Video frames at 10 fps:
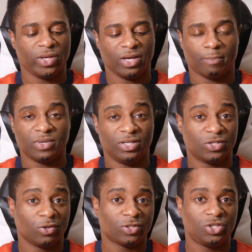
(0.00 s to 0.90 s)
Yeah,
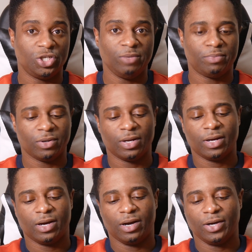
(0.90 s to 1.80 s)
it's not cheap
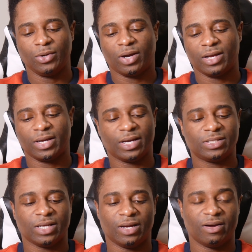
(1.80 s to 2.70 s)
uh, you can
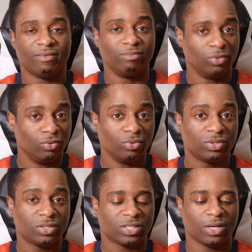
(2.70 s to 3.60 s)
get uh,
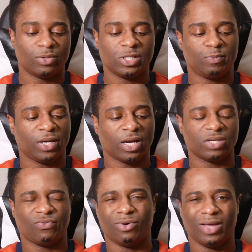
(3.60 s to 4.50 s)
good sounding
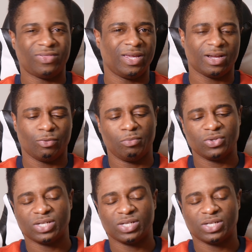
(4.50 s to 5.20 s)
speakers for I think almost